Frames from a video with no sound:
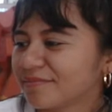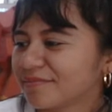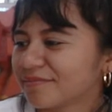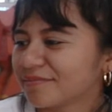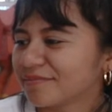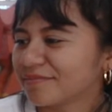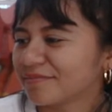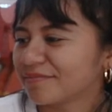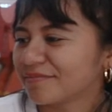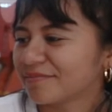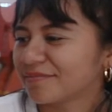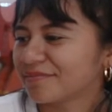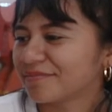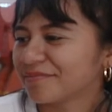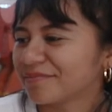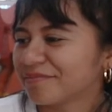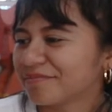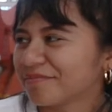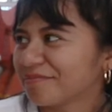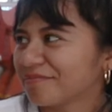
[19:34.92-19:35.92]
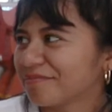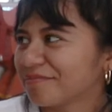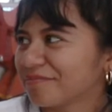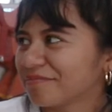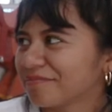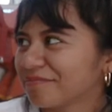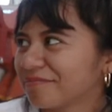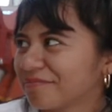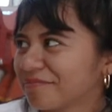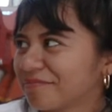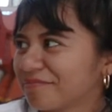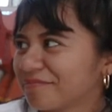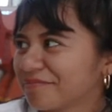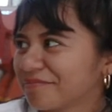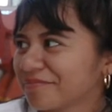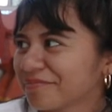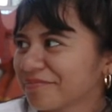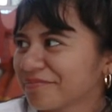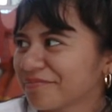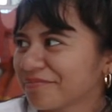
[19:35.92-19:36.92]

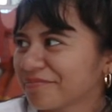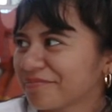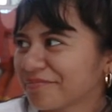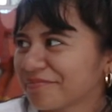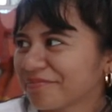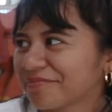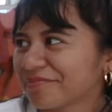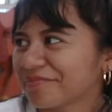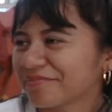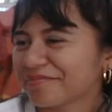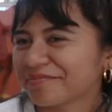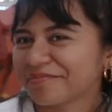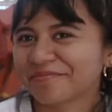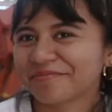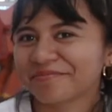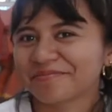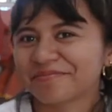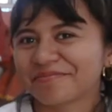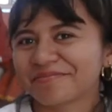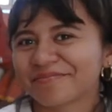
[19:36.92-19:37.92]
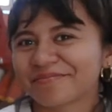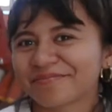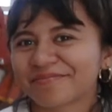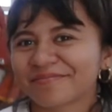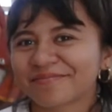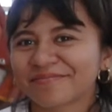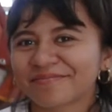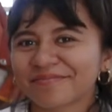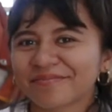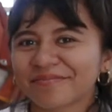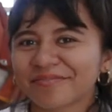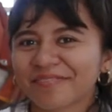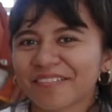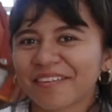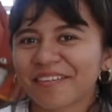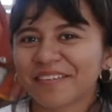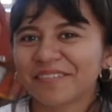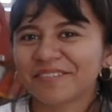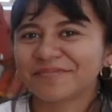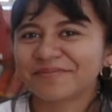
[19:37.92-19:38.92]

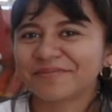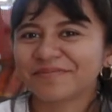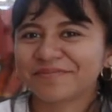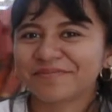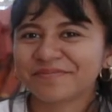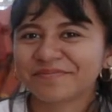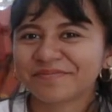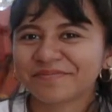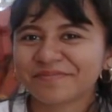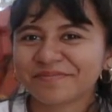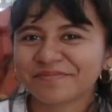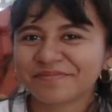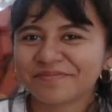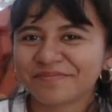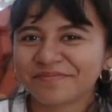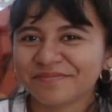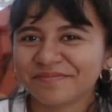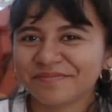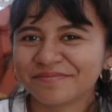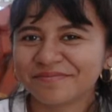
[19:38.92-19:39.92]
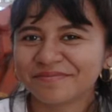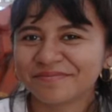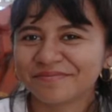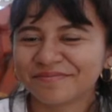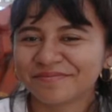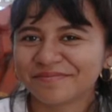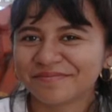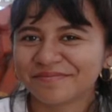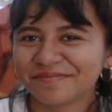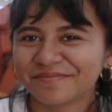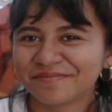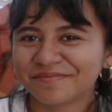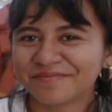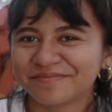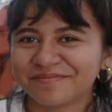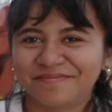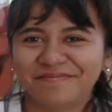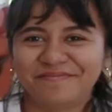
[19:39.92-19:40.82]
No words are spoken by the person on screen.